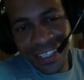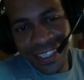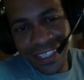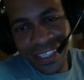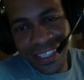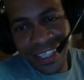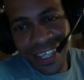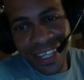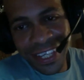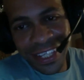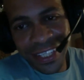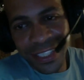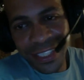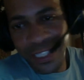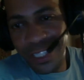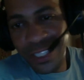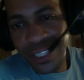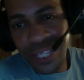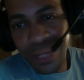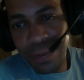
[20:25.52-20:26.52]
The
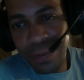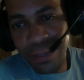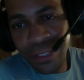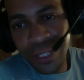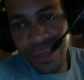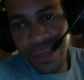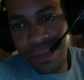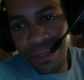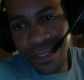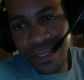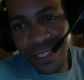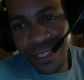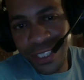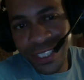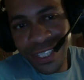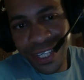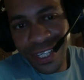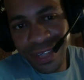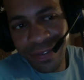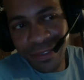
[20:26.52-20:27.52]

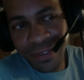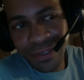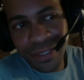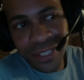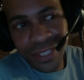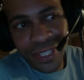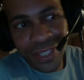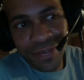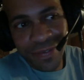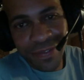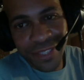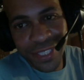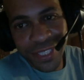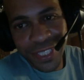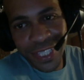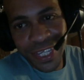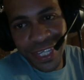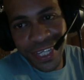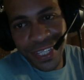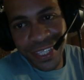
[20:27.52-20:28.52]
WWE have to save this
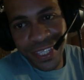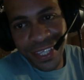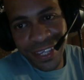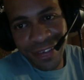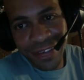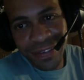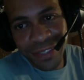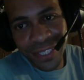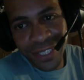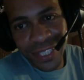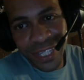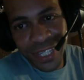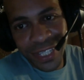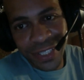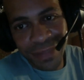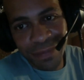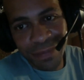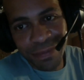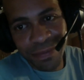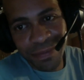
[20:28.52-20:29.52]
guy. They have to sign
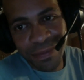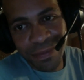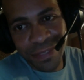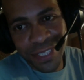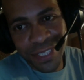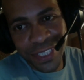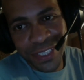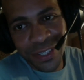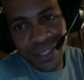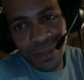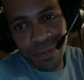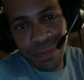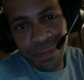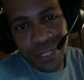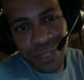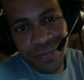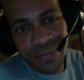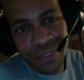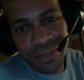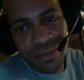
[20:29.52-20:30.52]
him. He's so
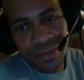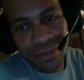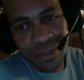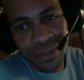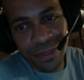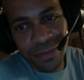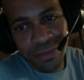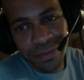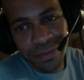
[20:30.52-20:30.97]
perfect for them.